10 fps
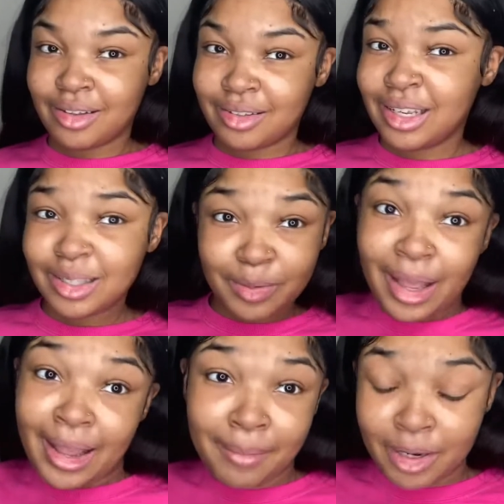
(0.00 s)
This is why
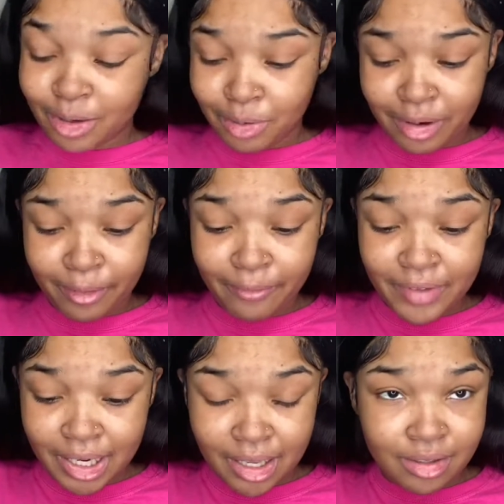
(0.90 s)
I ain't been doing no
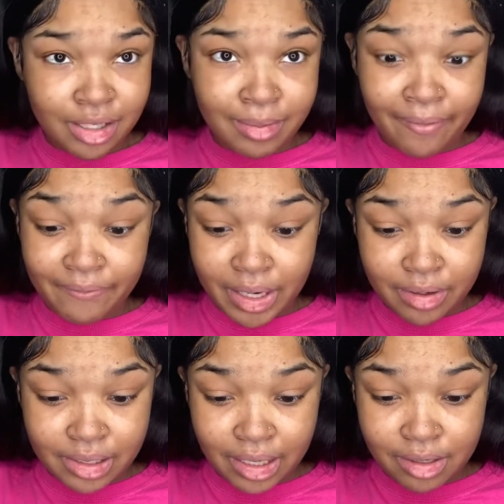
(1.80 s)
videos because my phone
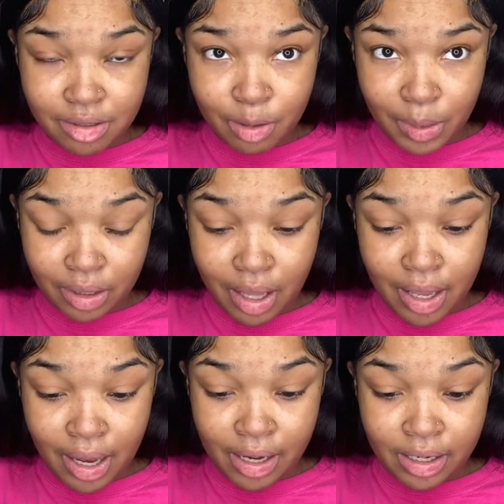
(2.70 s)
is acting stupid. I think
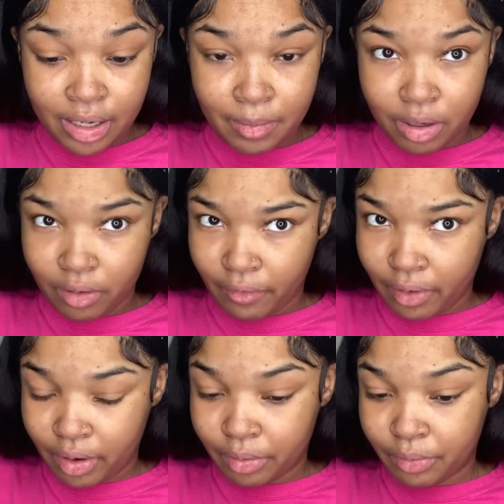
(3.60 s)
I need to get me a new
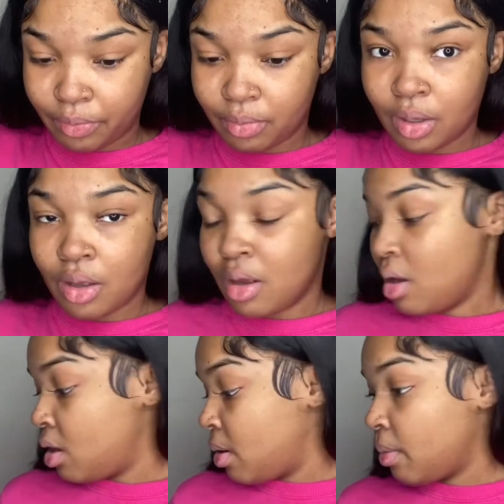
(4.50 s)
phone.
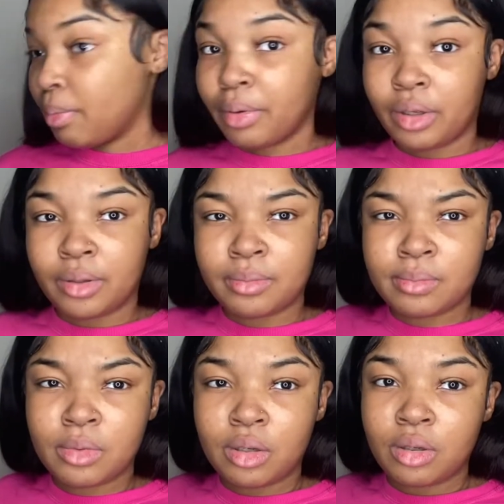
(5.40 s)
But
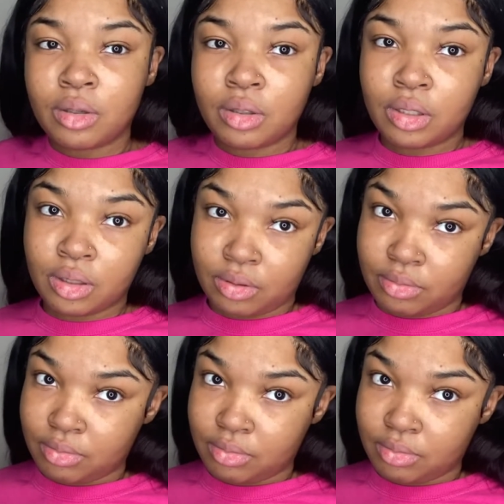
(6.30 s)
yeah,